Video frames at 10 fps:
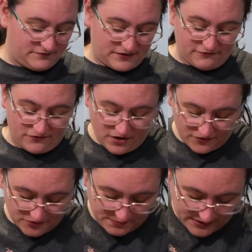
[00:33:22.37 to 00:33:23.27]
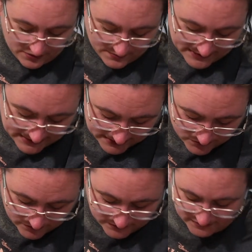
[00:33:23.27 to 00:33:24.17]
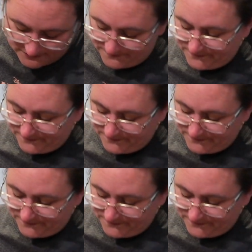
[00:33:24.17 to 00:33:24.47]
rather big on my needles.